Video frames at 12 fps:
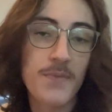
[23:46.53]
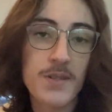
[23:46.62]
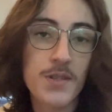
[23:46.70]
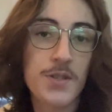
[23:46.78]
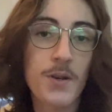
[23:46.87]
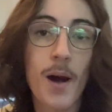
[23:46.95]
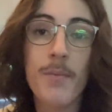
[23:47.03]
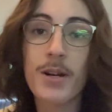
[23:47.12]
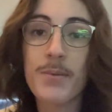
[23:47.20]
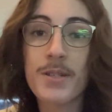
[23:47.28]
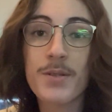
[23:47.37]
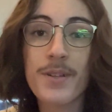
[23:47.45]
So I'm going
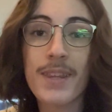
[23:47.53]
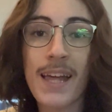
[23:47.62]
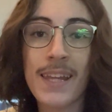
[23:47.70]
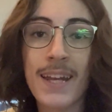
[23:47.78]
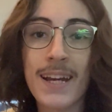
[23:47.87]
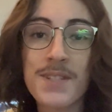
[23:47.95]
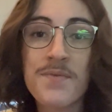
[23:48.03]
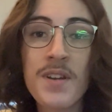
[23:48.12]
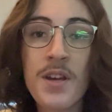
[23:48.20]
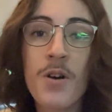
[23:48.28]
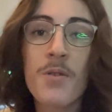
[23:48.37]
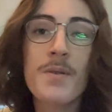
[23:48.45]
to be doing that in the next
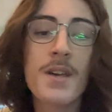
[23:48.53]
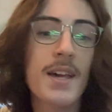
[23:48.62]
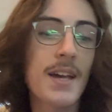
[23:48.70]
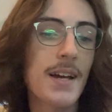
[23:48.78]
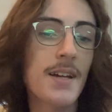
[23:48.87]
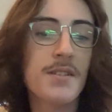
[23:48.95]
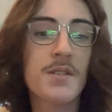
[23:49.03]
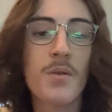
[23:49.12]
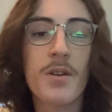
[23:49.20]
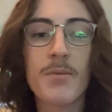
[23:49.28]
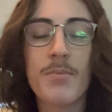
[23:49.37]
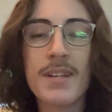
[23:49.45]
video. It's
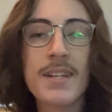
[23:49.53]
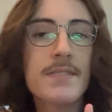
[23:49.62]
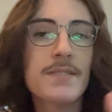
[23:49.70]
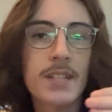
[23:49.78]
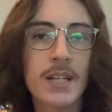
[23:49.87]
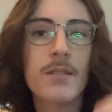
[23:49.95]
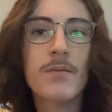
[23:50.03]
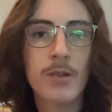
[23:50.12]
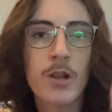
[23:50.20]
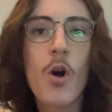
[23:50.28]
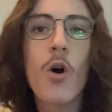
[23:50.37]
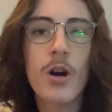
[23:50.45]
going to be definitely a
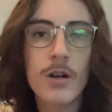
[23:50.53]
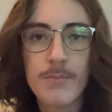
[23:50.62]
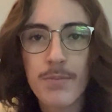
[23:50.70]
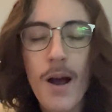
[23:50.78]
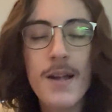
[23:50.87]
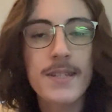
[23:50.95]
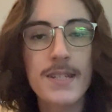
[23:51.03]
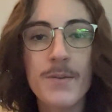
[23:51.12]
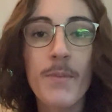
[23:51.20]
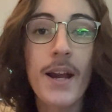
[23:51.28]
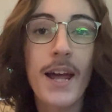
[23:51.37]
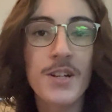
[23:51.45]
long process. It
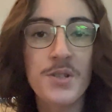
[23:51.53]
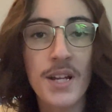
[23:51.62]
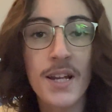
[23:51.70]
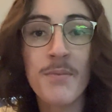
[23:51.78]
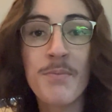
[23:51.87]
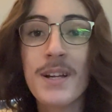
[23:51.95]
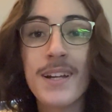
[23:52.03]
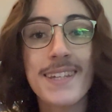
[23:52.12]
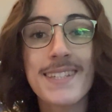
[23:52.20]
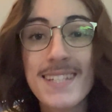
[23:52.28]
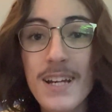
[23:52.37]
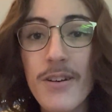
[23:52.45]
might actually end up being a
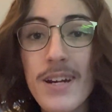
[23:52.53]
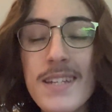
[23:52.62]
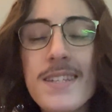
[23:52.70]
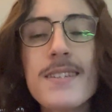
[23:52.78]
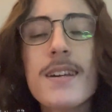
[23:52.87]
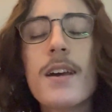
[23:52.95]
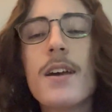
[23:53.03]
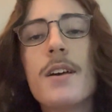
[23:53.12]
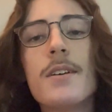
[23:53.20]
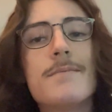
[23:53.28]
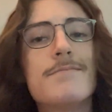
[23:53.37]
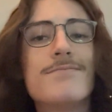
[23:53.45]
series,
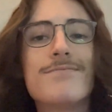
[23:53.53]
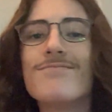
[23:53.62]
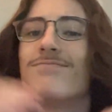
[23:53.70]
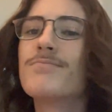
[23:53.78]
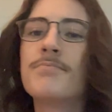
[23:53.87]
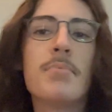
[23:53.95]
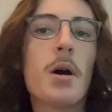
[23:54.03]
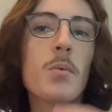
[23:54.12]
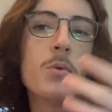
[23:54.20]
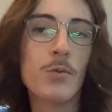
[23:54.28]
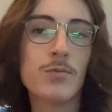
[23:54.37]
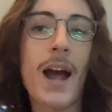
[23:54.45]
but
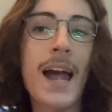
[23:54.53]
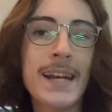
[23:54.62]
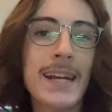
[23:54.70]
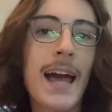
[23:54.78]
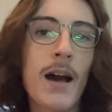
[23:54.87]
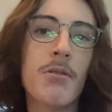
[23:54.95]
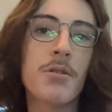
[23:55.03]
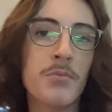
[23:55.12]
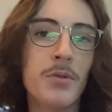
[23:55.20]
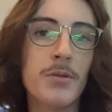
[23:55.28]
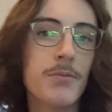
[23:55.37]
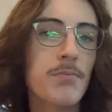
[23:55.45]
we'll ride it out and
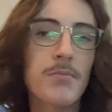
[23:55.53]
we'll,